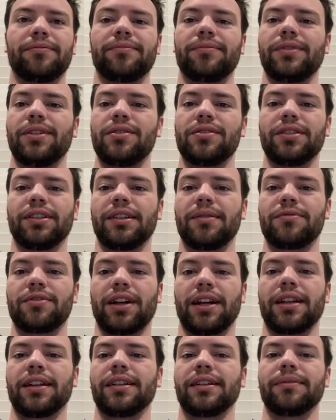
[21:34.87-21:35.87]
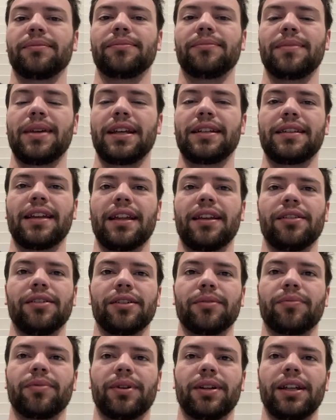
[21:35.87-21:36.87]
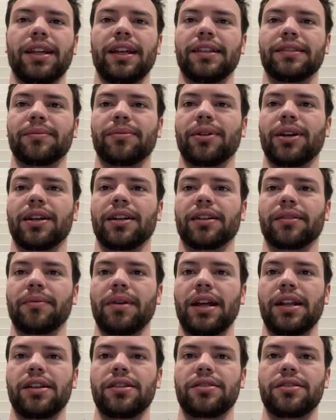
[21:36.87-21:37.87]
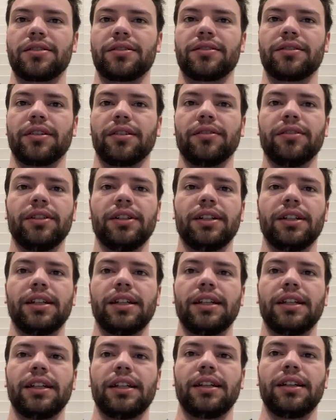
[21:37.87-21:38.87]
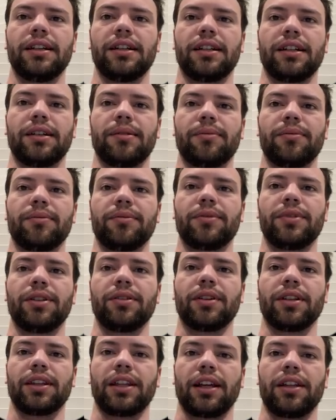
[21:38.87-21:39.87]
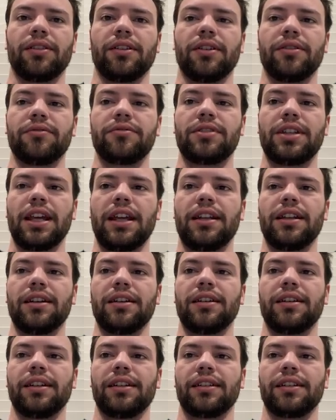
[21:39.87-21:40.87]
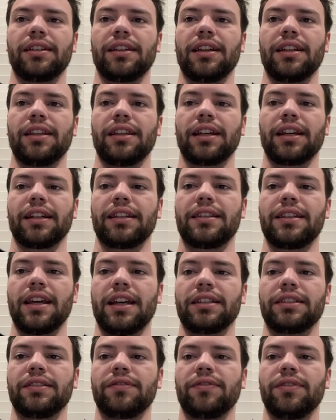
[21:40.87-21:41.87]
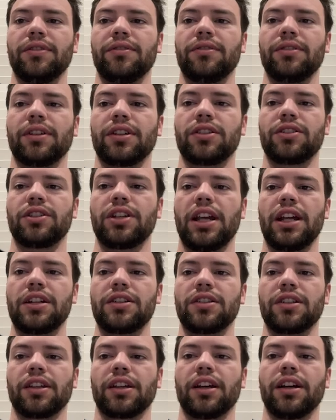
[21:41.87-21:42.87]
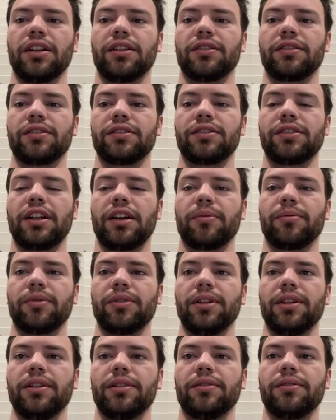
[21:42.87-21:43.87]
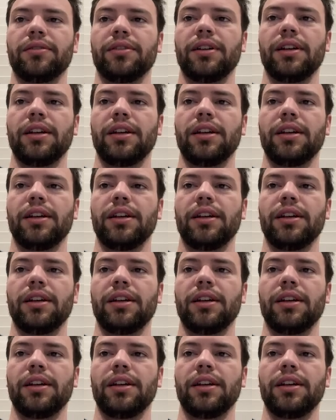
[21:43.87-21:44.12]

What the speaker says: Usually I'm trying to make data look pretty as a product manager. So you can like load data and get like a test view. You could change the colors down below.